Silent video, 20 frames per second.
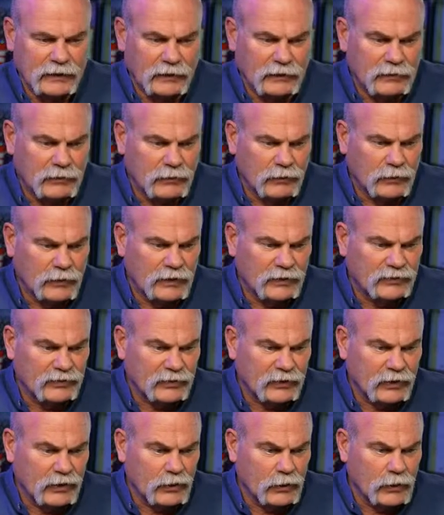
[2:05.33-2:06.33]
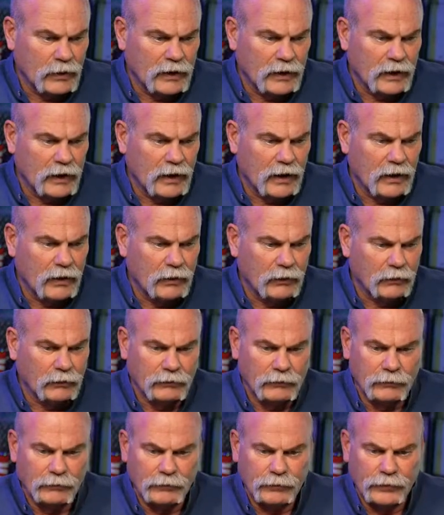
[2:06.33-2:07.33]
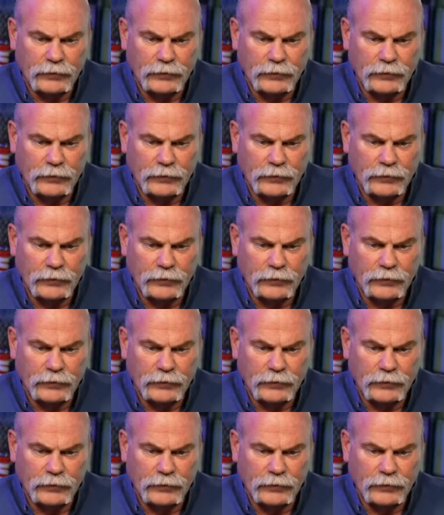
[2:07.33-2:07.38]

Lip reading: Lynn, what's going on?